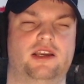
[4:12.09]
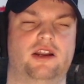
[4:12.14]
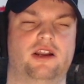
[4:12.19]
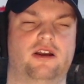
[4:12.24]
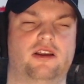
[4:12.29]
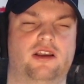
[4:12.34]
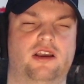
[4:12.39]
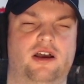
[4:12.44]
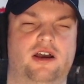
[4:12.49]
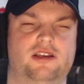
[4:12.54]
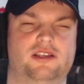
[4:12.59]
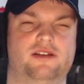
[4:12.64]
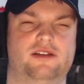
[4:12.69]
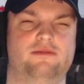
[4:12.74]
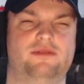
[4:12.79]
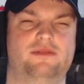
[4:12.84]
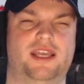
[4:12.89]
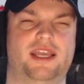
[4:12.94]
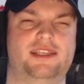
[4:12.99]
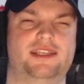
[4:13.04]
custom
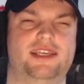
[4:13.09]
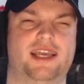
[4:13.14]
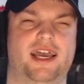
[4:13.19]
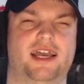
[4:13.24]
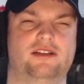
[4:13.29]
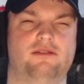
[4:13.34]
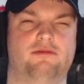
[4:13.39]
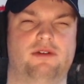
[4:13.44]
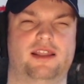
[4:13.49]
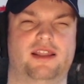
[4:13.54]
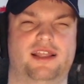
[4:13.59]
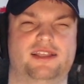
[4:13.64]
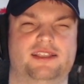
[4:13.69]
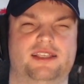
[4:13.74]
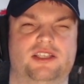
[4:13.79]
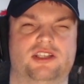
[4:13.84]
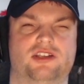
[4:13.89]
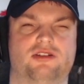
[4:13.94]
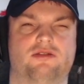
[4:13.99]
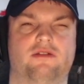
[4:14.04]
TTS or whether that's a
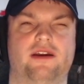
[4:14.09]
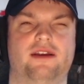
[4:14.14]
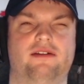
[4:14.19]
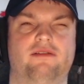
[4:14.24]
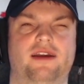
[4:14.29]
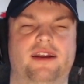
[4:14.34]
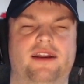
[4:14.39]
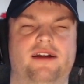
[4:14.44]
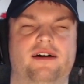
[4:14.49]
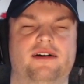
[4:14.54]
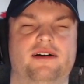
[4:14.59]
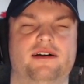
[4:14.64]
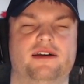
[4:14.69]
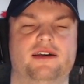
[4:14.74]
screen reader,